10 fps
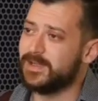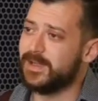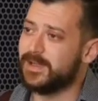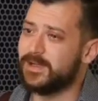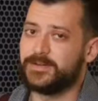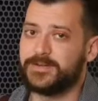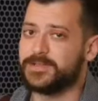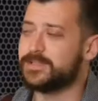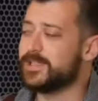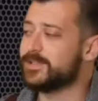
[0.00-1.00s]
I don't know if I
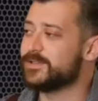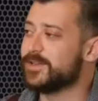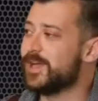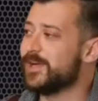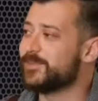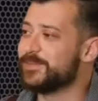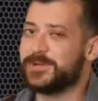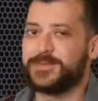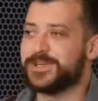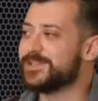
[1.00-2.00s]
should say this on camera.
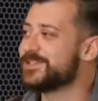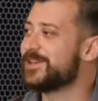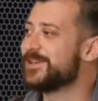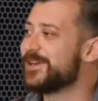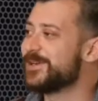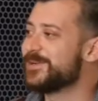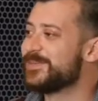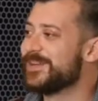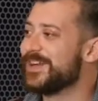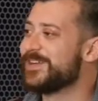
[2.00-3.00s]
Maybe we can cut this out later.
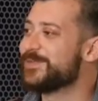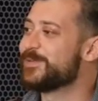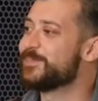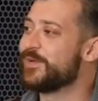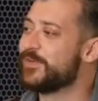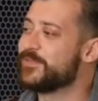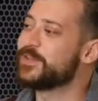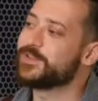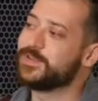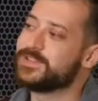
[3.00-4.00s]
But I had a
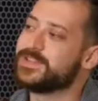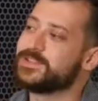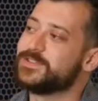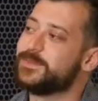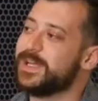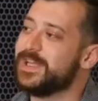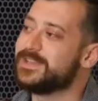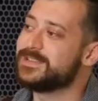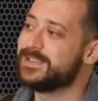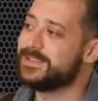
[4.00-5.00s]
perfect thirty-six on my A
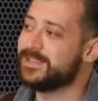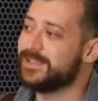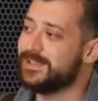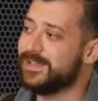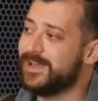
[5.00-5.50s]
C T,